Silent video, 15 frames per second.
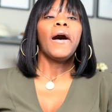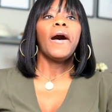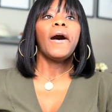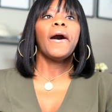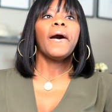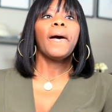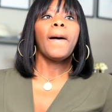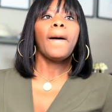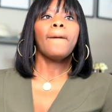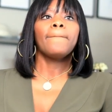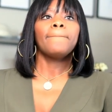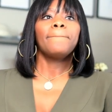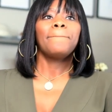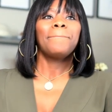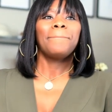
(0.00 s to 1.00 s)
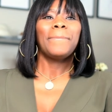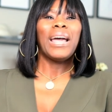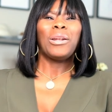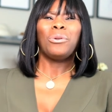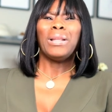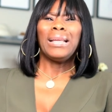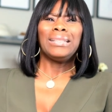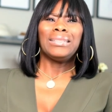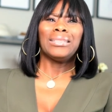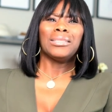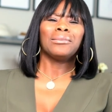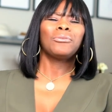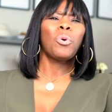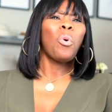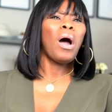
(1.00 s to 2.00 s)
Um, I don't like
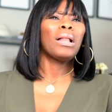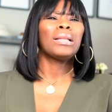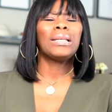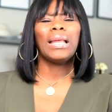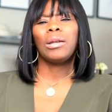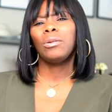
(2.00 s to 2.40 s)
the quality.